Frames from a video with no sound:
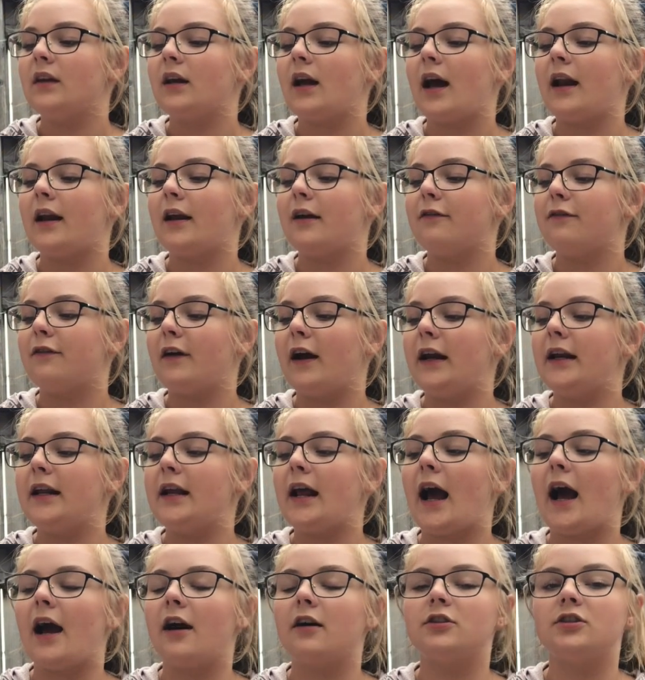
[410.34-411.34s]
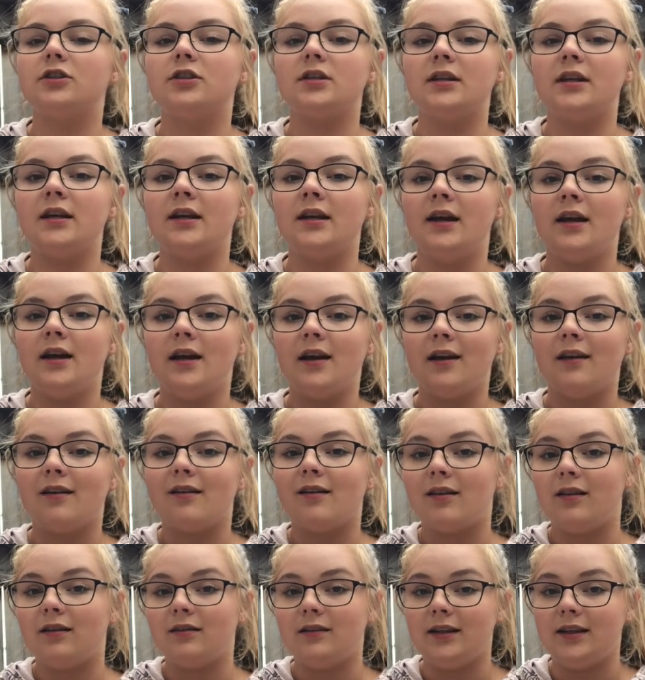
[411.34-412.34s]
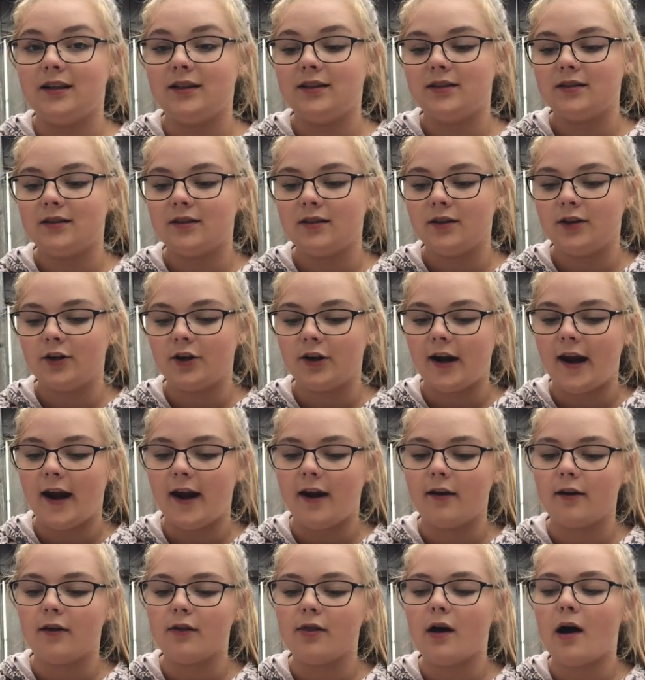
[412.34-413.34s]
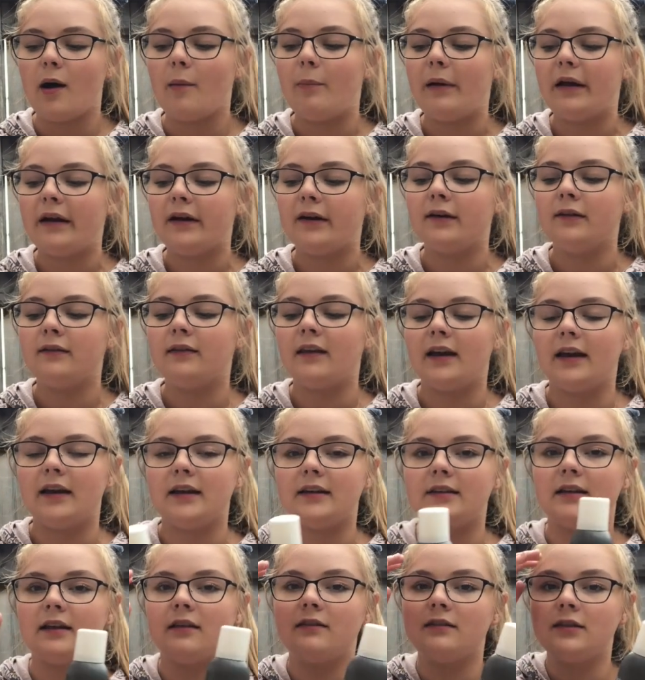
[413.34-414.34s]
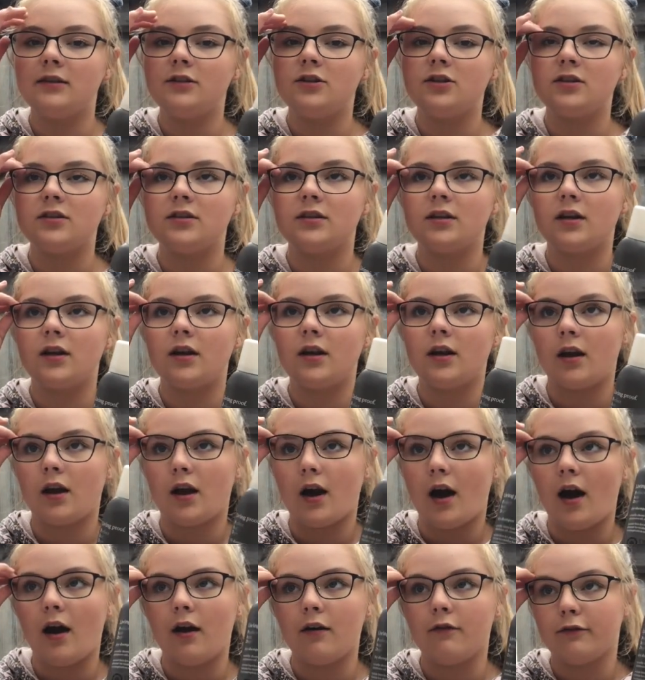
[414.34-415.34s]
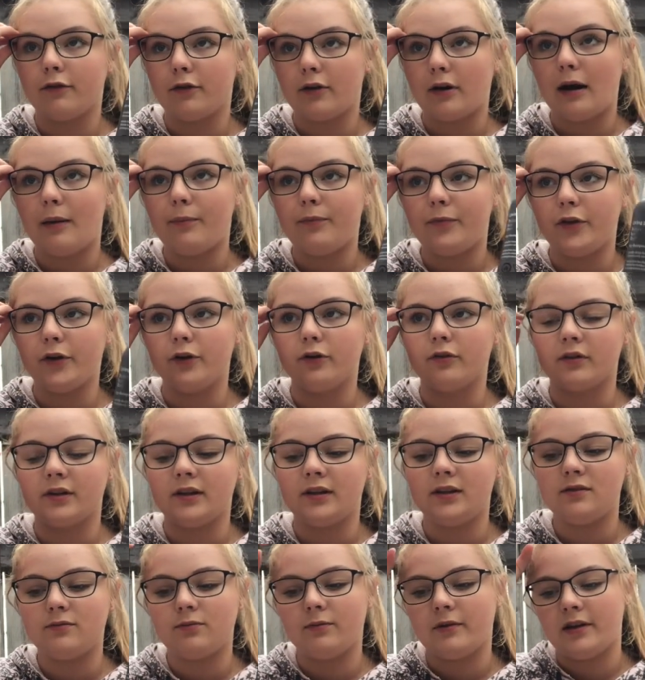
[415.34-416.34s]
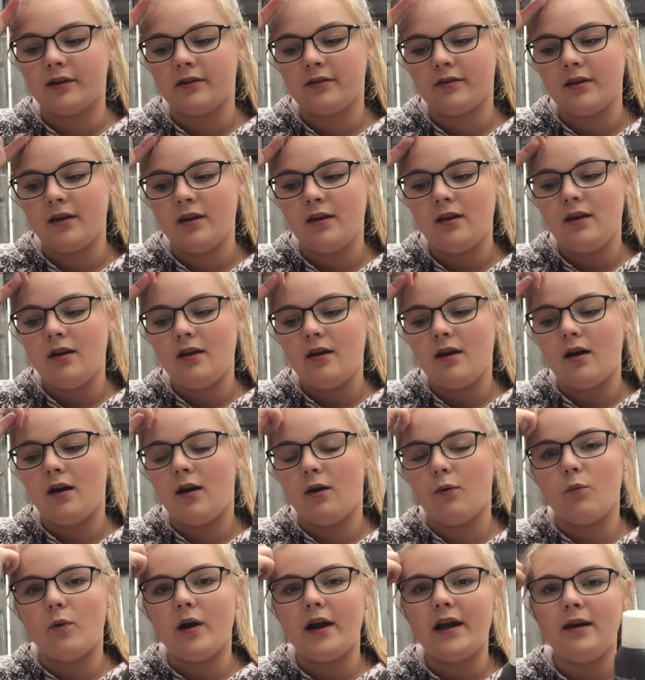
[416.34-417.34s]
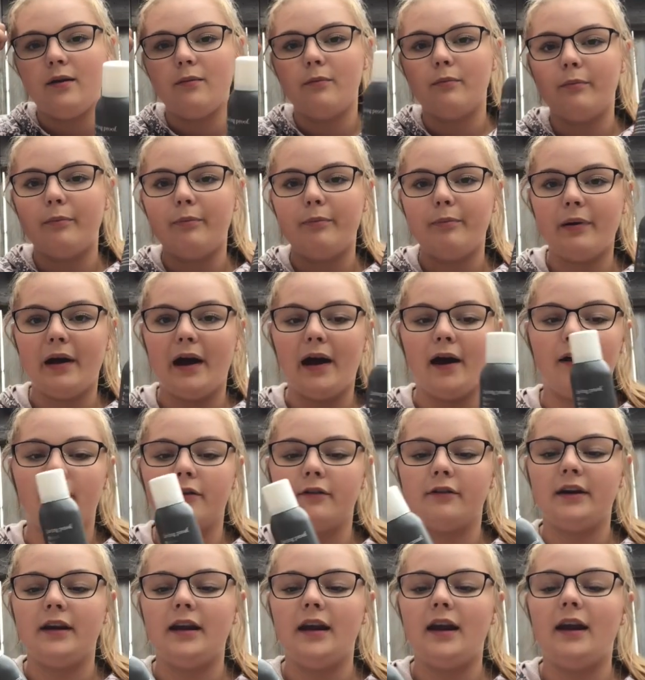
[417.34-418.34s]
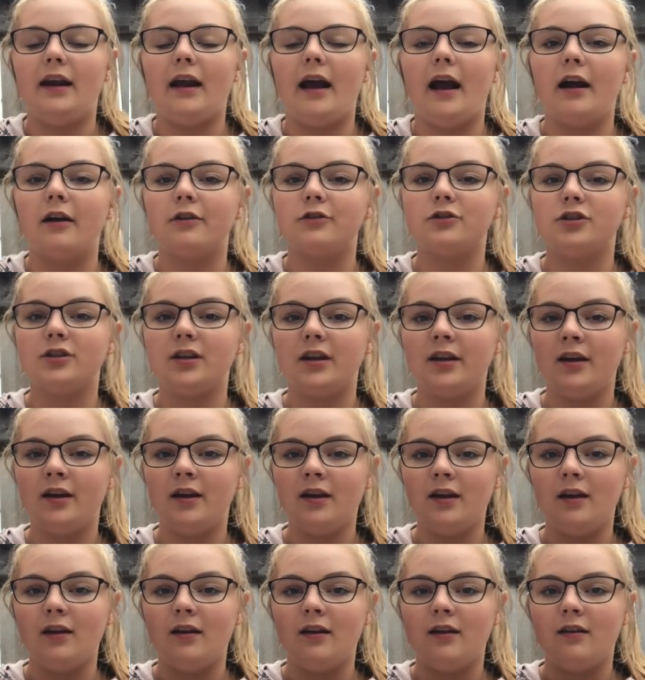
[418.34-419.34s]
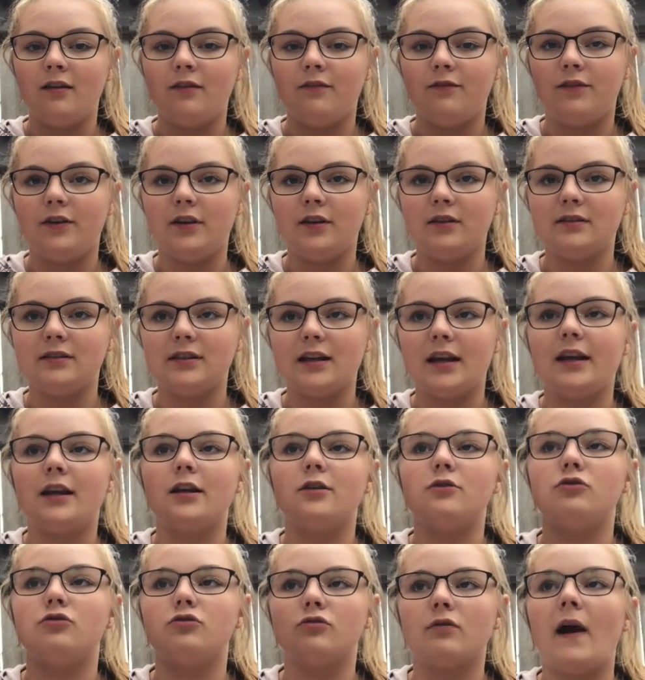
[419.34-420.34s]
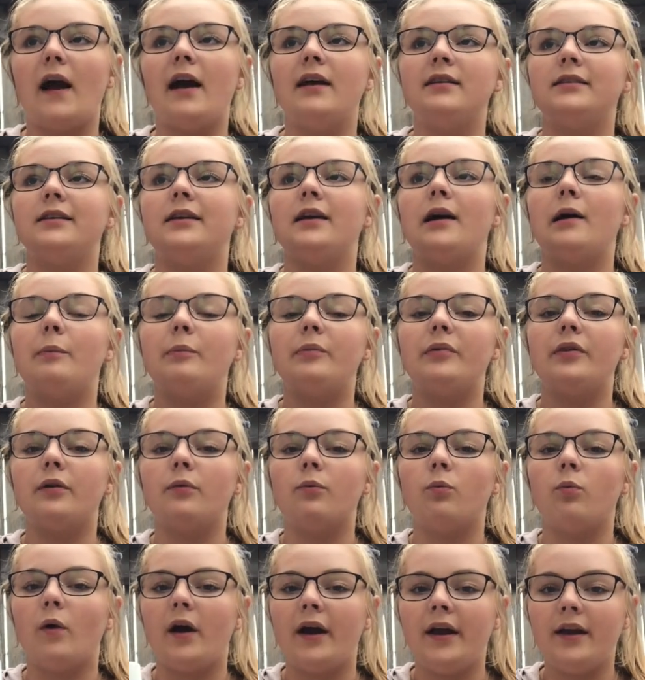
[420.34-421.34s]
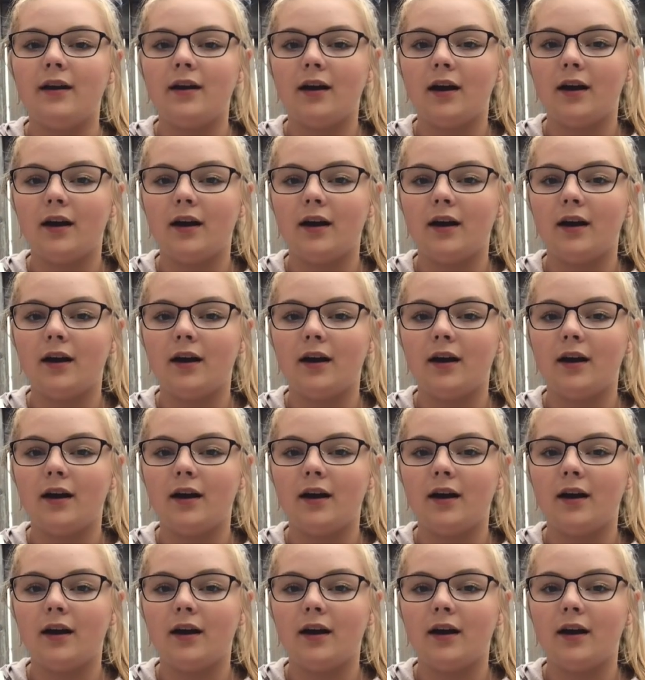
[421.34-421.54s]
and I find it actually cleans your hair a lot better. Like, it doesn't just cover up the grease with a white powdery, it actually feels like it dries it up. The white